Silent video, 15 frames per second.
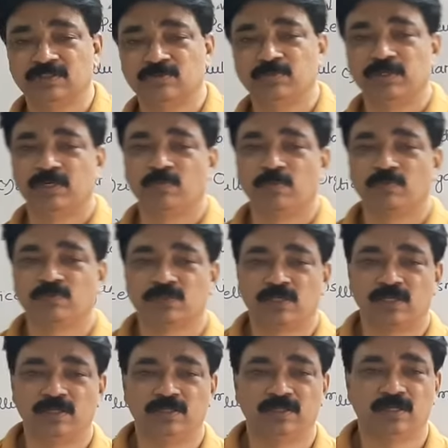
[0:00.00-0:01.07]
made up of
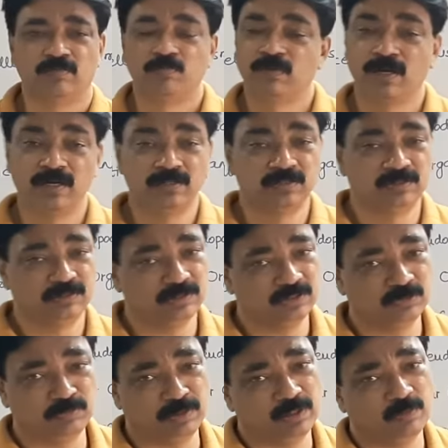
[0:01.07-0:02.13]
cell, the blood
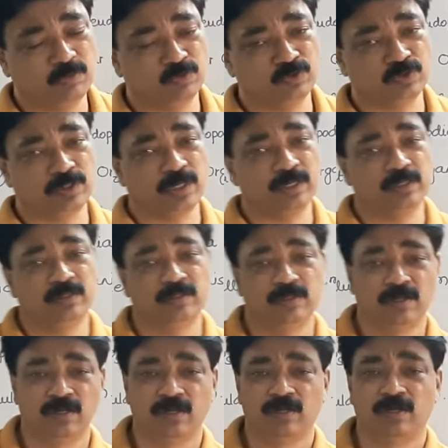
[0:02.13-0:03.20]
is made up of cell,
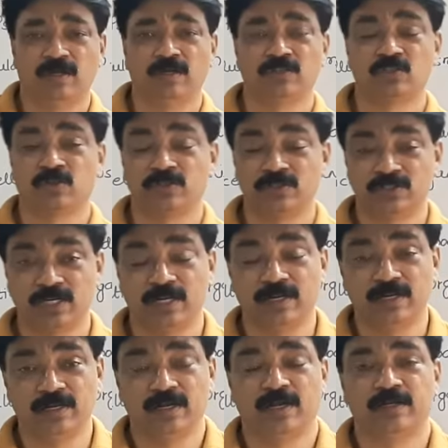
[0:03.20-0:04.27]

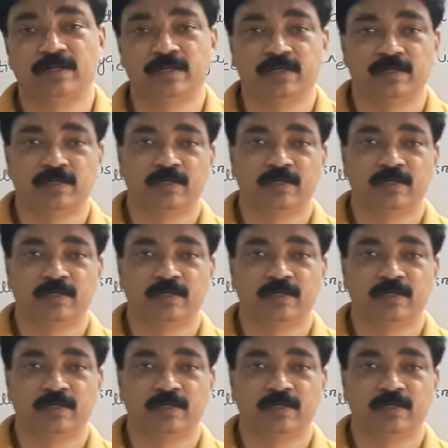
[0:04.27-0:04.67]
and